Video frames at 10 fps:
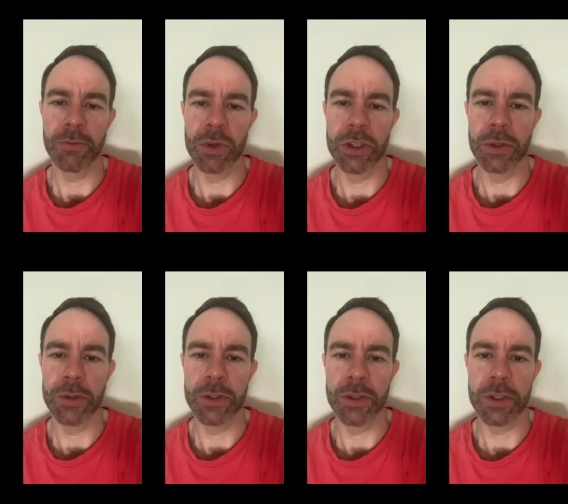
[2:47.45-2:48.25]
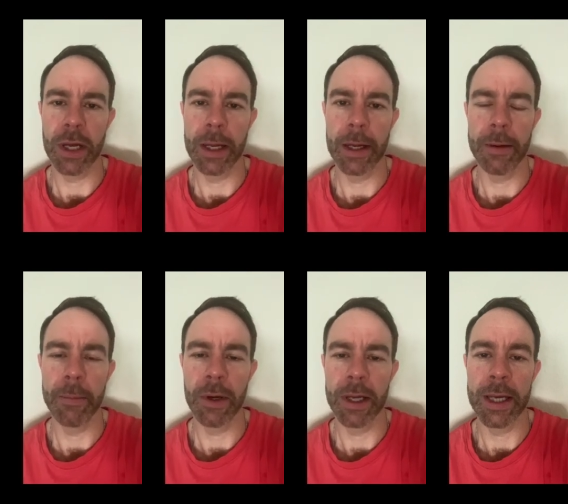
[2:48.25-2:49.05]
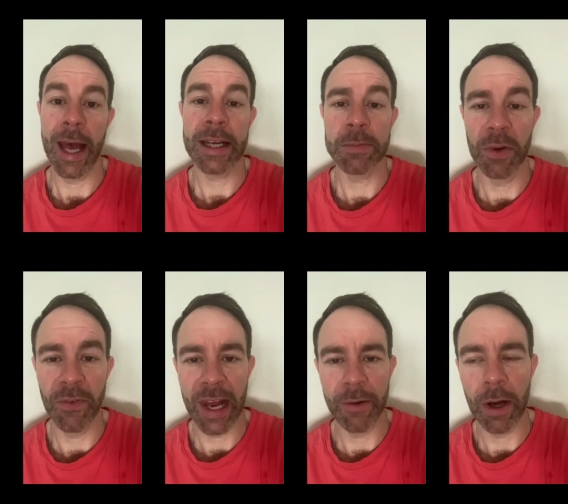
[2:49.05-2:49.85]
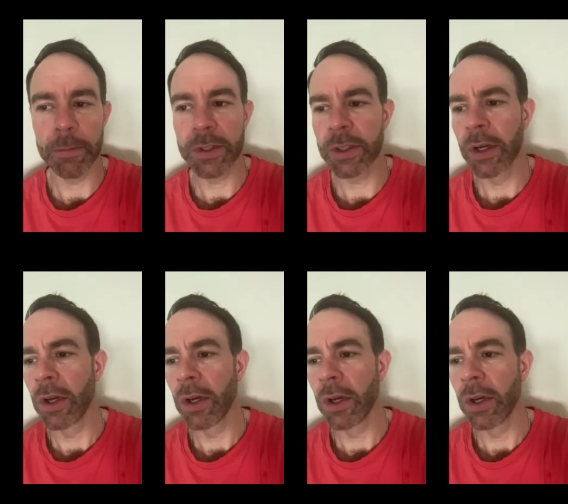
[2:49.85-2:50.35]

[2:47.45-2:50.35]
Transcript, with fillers: reduce uh, my eczema flare-ups,